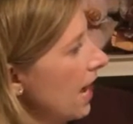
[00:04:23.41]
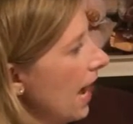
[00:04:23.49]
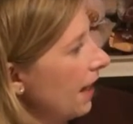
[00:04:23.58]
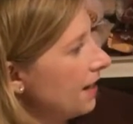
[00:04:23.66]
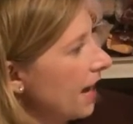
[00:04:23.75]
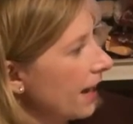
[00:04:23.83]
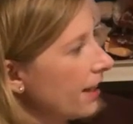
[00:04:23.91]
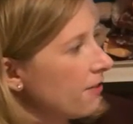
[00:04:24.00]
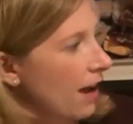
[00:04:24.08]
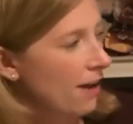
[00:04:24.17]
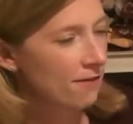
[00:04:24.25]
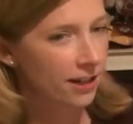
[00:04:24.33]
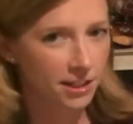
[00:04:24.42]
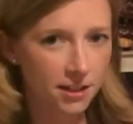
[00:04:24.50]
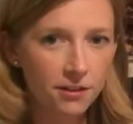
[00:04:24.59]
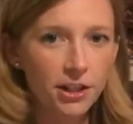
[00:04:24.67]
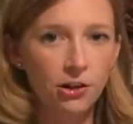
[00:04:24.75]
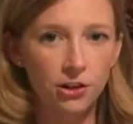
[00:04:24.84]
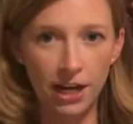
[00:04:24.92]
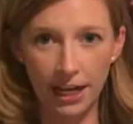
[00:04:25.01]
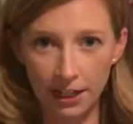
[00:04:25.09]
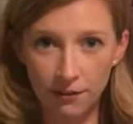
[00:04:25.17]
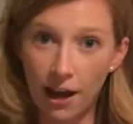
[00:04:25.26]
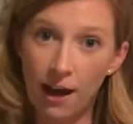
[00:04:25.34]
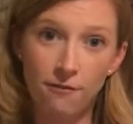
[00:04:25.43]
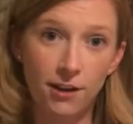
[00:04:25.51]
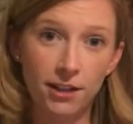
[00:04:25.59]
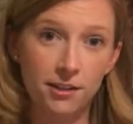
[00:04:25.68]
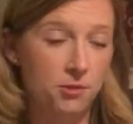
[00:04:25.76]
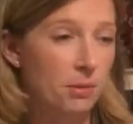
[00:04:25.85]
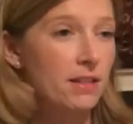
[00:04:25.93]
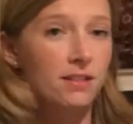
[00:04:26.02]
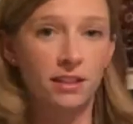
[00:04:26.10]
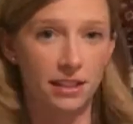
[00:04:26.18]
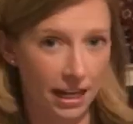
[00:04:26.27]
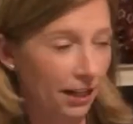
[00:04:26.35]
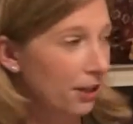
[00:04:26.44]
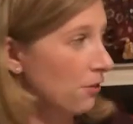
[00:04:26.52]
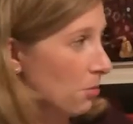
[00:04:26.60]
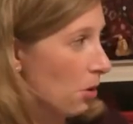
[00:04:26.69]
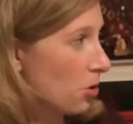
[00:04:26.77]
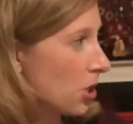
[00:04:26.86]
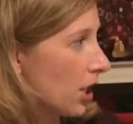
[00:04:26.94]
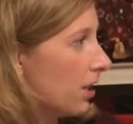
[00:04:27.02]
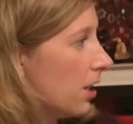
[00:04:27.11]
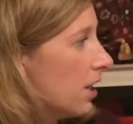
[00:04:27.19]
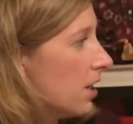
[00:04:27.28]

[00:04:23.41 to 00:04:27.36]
And negative affectivity or negative affect is basically negative emotion.